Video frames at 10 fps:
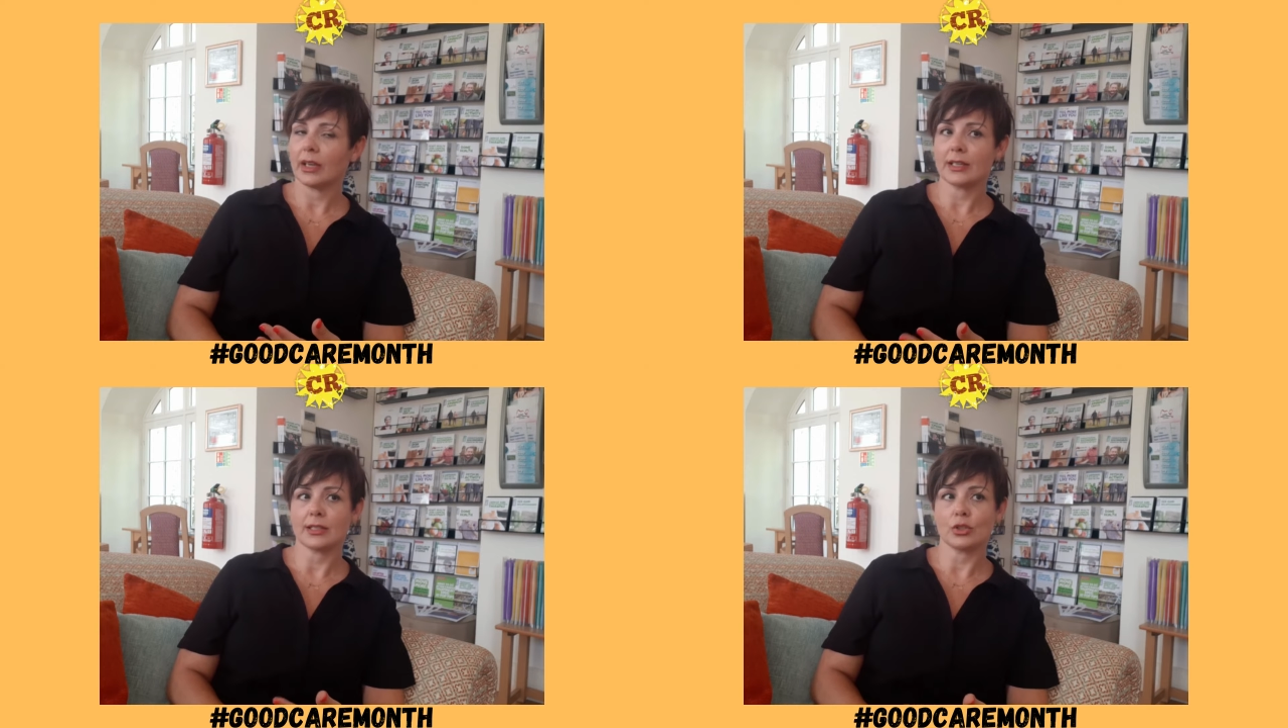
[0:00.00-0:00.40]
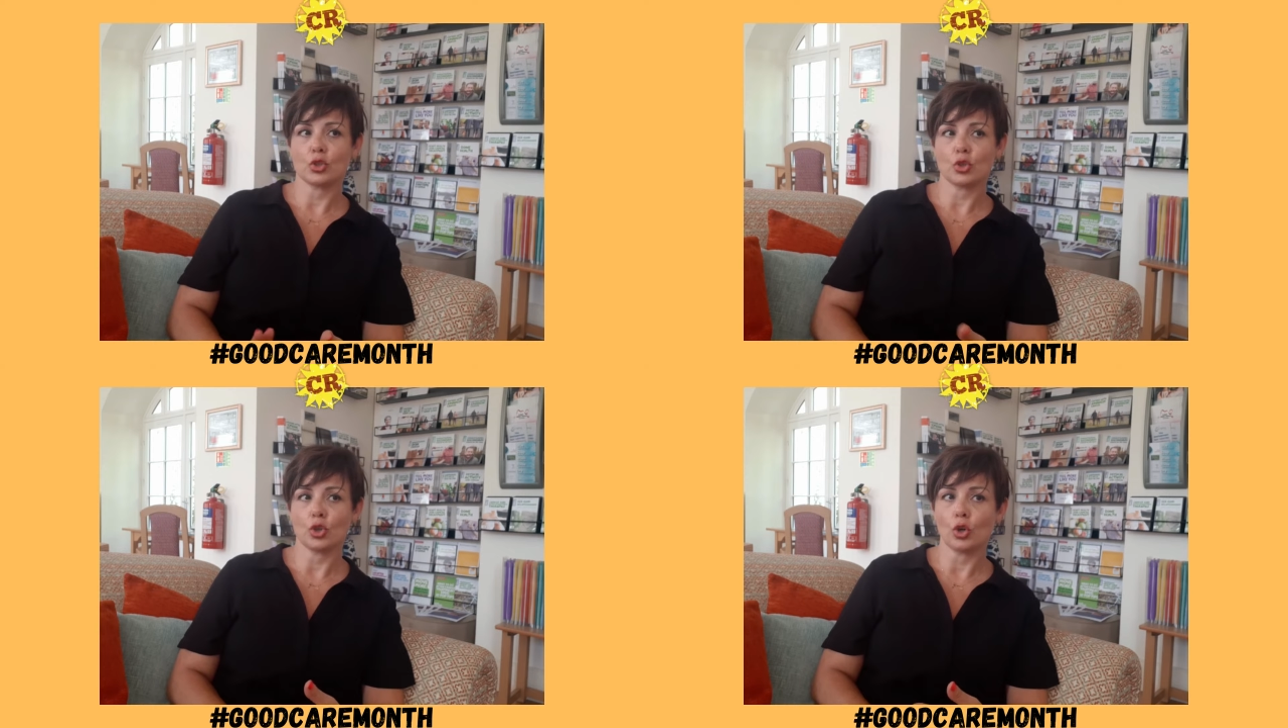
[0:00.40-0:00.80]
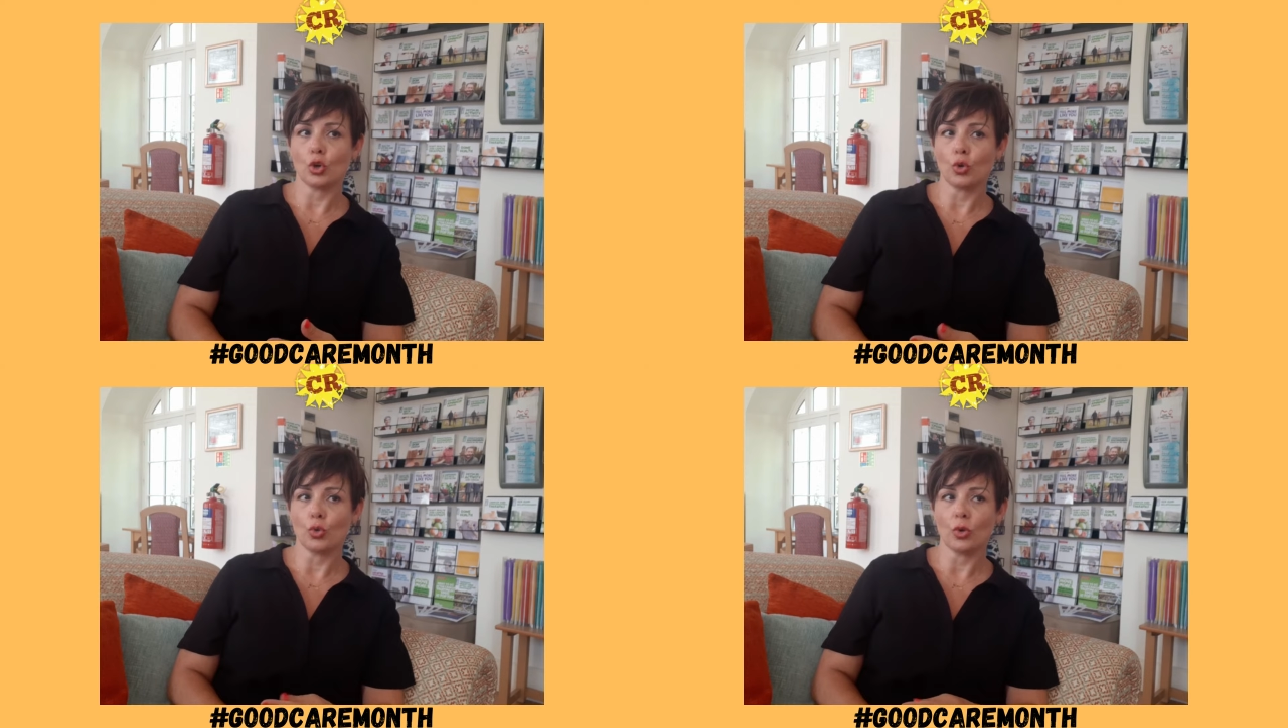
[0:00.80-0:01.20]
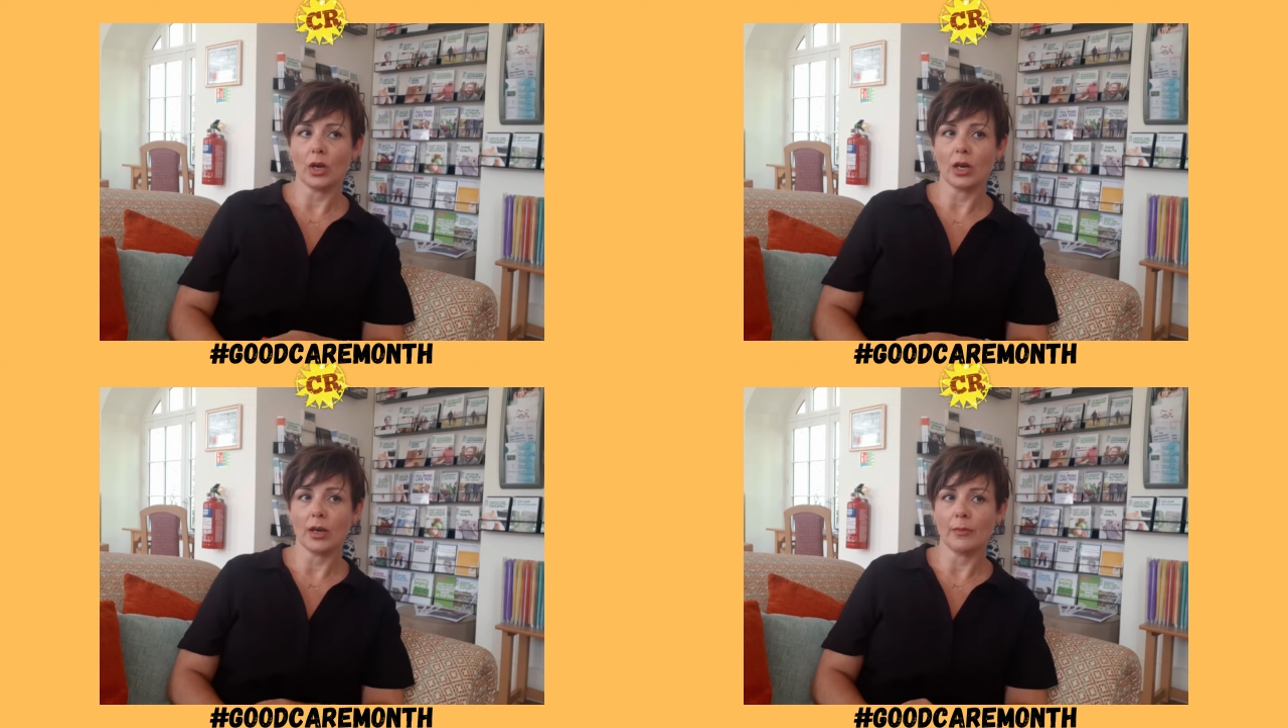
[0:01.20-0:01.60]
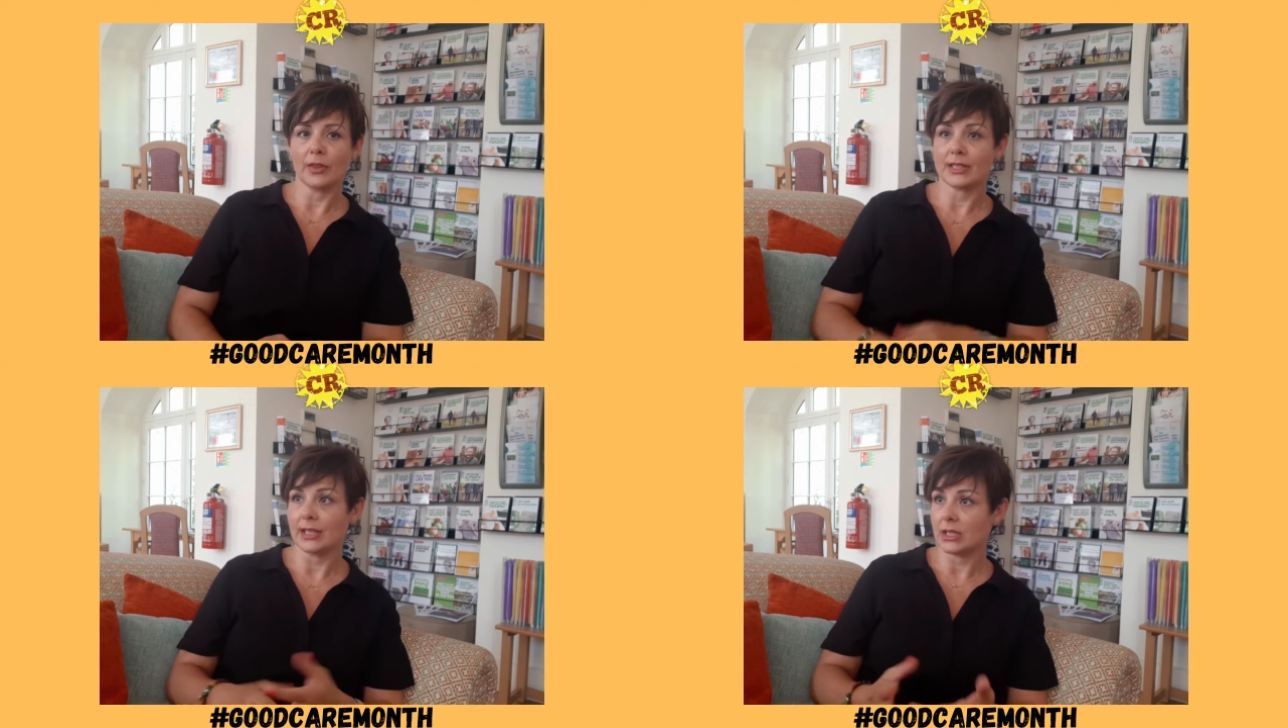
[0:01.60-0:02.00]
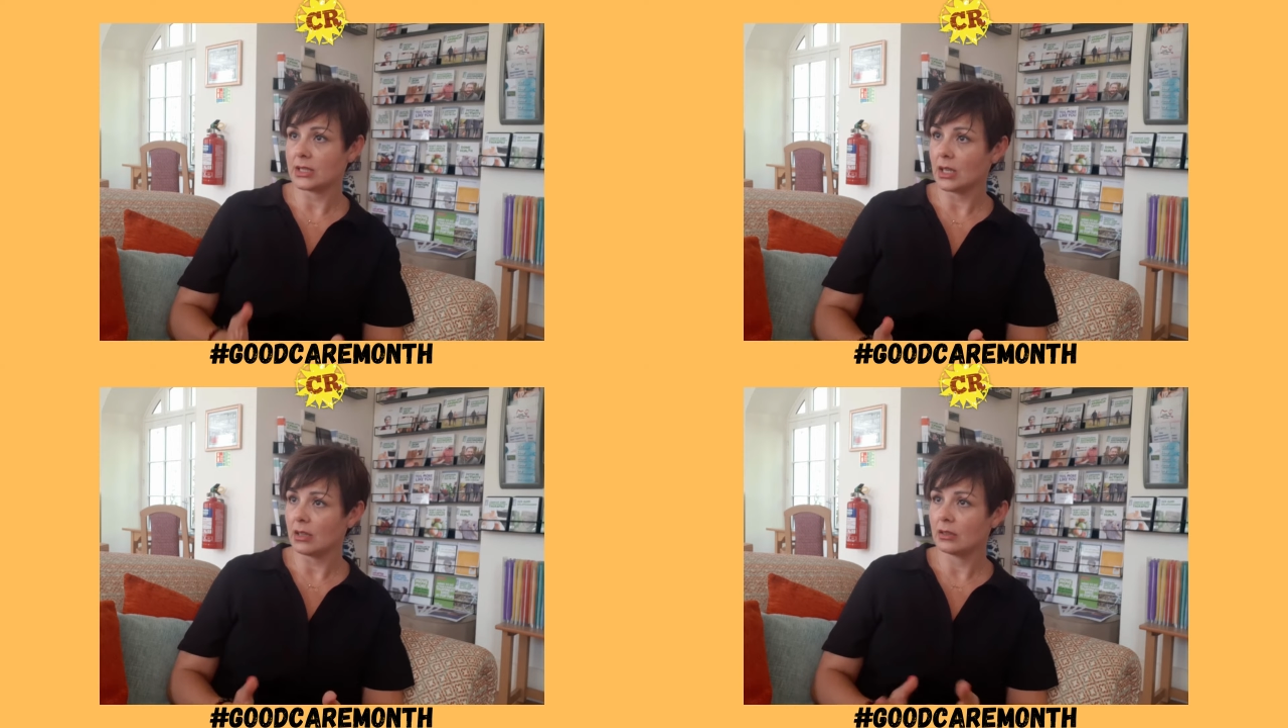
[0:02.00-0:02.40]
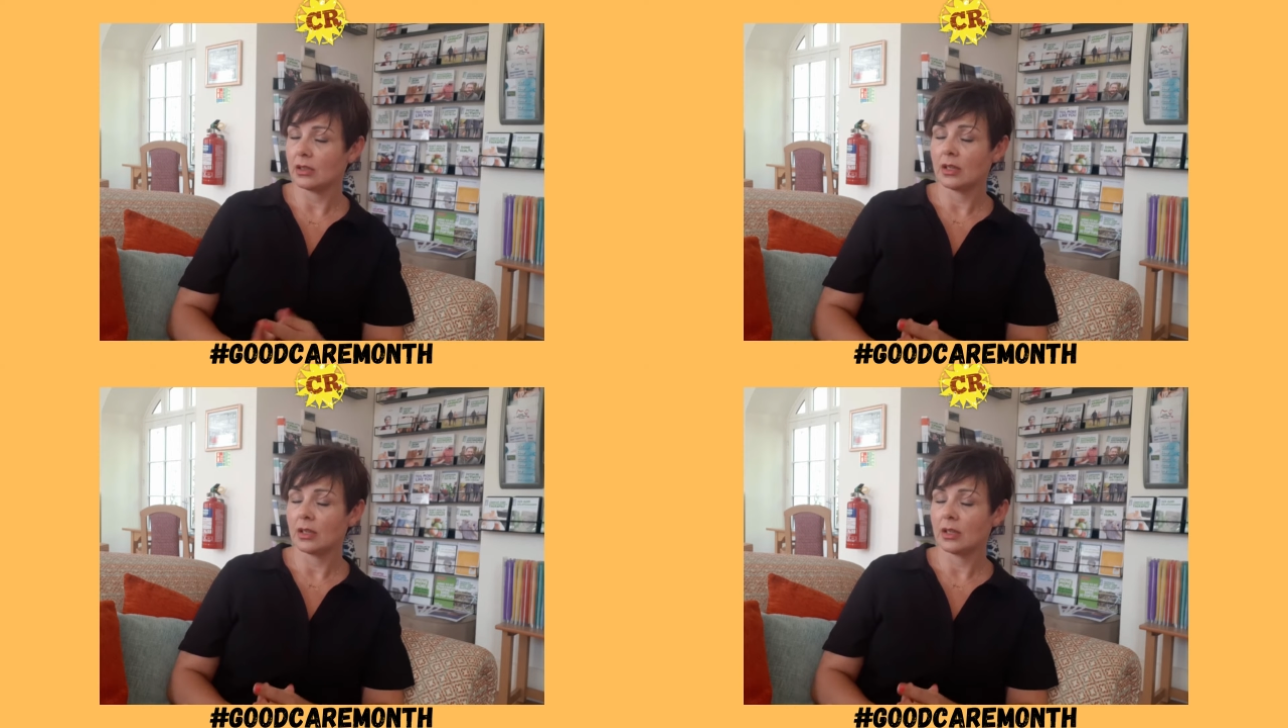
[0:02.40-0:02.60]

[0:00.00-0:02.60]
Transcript: getting to know the centre.